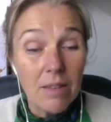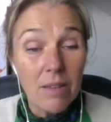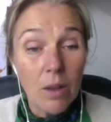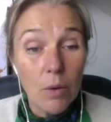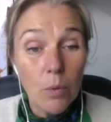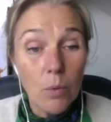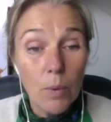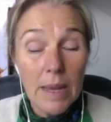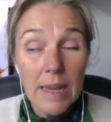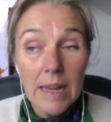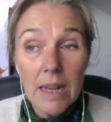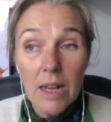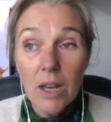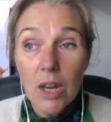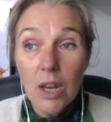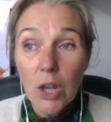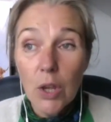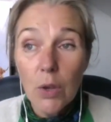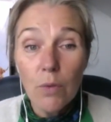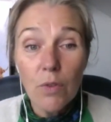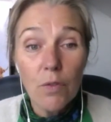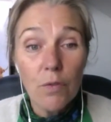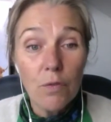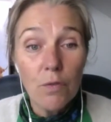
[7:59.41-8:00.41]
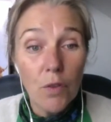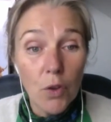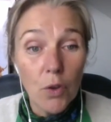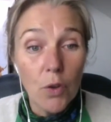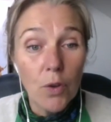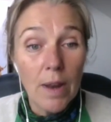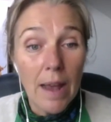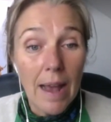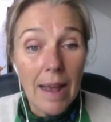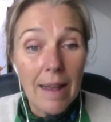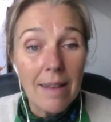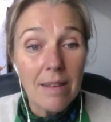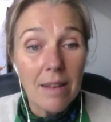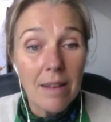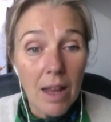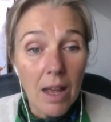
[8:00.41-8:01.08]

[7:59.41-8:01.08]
So we can use food as